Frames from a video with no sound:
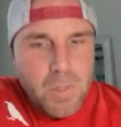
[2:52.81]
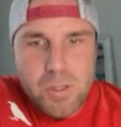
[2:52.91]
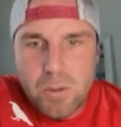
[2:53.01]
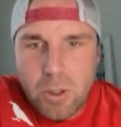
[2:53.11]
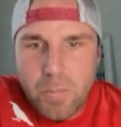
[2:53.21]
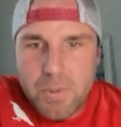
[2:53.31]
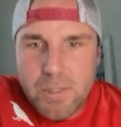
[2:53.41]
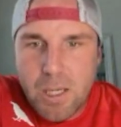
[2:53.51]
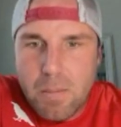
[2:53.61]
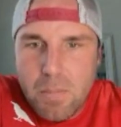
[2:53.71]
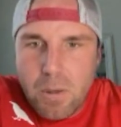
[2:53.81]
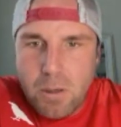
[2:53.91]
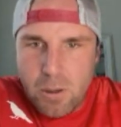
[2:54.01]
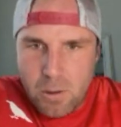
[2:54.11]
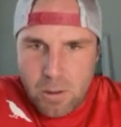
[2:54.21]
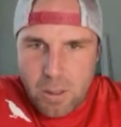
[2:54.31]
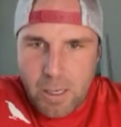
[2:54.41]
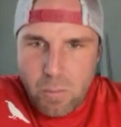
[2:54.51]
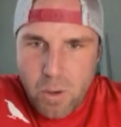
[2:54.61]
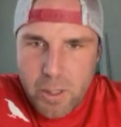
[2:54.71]
So it opens up.
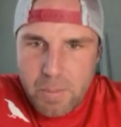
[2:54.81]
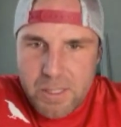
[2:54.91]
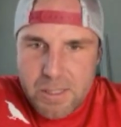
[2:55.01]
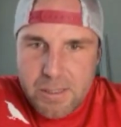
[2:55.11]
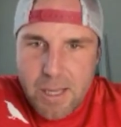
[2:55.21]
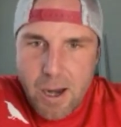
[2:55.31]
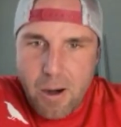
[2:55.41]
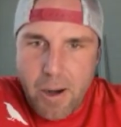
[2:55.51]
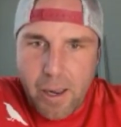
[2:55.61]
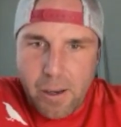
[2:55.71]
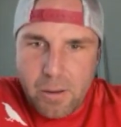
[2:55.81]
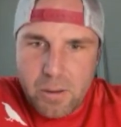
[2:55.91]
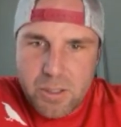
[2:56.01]
And I want you to be staring,